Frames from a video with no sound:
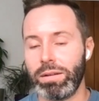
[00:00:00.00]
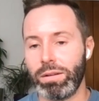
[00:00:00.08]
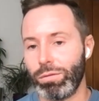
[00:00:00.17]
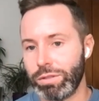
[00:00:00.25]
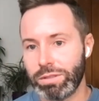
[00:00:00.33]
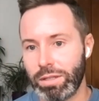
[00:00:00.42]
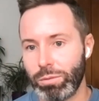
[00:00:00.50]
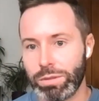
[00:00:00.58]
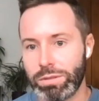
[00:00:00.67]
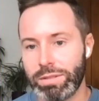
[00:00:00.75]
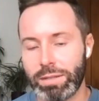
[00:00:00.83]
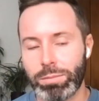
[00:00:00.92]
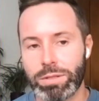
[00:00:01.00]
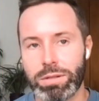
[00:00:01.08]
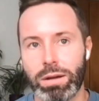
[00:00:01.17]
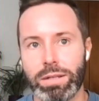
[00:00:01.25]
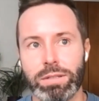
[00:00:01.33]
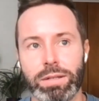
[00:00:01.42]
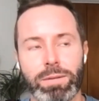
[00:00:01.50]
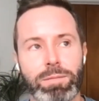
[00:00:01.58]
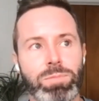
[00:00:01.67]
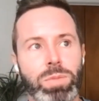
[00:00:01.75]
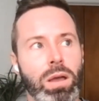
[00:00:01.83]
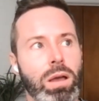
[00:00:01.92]
and obviously it was stigmatizing.
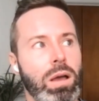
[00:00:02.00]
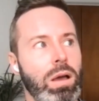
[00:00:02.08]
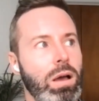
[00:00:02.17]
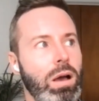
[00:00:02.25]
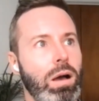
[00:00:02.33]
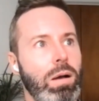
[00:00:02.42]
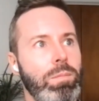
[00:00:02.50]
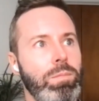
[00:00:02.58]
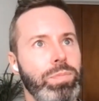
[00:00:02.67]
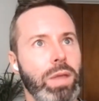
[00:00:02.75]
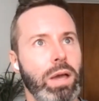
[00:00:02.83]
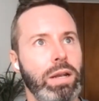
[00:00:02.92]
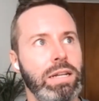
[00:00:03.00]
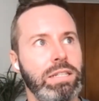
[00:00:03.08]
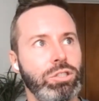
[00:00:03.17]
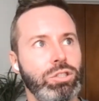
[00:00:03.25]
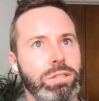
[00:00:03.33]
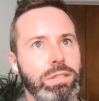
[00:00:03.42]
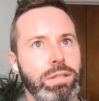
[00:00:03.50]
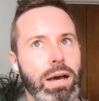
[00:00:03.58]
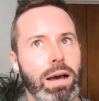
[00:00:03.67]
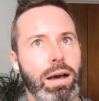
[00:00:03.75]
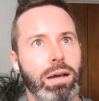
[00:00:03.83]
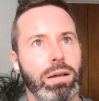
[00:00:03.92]
And in addition to
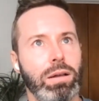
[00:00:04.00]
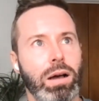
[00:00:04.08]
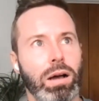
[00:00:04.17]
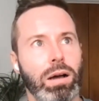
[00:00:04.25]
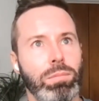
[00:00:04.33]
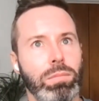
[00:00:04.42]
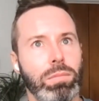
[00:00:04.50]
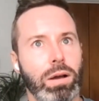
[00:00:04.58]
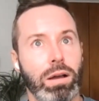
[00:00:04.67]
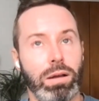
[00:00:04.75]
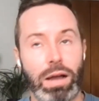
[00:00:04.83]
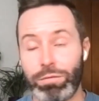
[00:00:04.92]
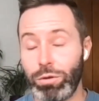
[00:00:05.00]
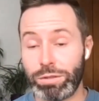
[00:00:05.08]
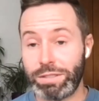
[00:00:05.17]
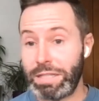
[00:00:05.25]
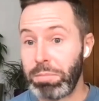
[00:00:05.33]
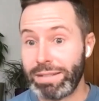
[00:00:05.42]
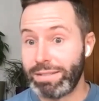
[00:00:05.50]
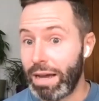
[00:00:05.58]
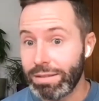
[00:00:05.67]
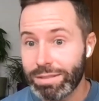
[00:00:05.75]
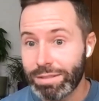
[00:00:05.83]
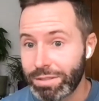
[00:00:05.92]
that, I've not seen my
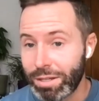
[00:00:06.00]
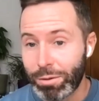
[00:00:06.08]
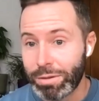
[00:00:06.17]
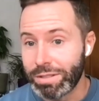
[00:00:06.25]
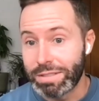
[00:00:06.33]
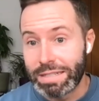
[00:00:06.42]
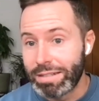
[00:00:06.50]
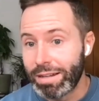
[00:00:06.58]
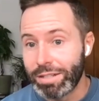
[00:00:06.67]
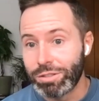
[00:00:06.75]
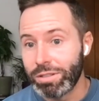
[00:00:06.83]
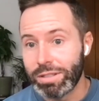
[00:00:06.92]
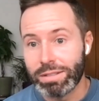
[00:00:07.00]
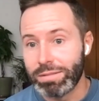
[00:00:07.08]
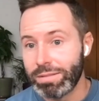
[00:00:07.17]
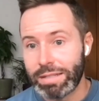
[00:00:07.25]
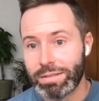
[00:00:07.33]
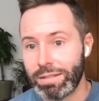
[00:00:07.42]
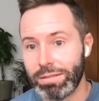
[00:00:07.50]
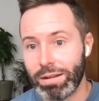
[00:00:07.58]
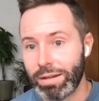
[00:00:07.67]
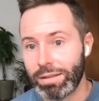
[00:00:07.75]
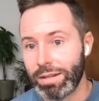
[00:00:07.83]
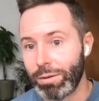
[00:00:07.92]
dad since I was a teenager. He didn't
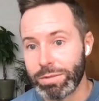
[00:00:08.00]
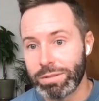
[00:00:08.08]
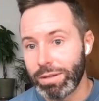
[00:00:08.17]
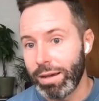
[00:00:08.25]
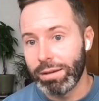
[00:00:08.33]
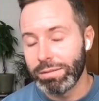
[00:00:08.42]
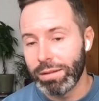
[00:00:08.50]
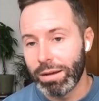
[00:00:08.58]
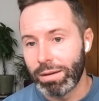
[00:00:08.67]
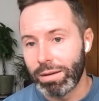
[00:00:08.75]
like that I was gay.